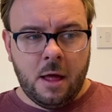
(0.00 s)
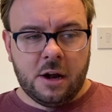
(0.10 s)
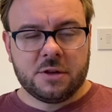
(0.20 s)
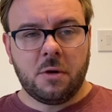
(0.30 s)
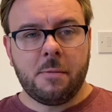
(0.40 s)

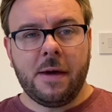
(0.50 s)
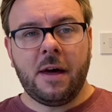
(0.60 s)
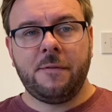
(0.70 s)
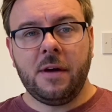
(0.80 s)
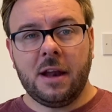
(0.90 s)
just want to make
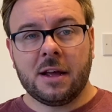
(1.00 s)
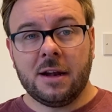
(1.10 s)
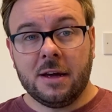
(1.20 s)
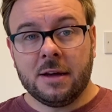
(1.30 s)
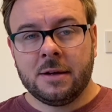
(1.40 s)
that fairly
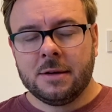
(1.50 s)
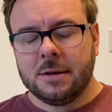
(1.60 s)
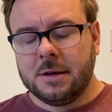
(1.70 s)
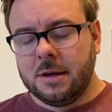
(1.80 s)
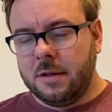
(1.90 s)
clear.
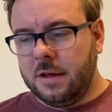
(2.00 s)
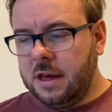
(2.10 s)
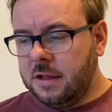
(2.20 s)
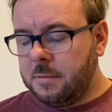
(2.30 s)
The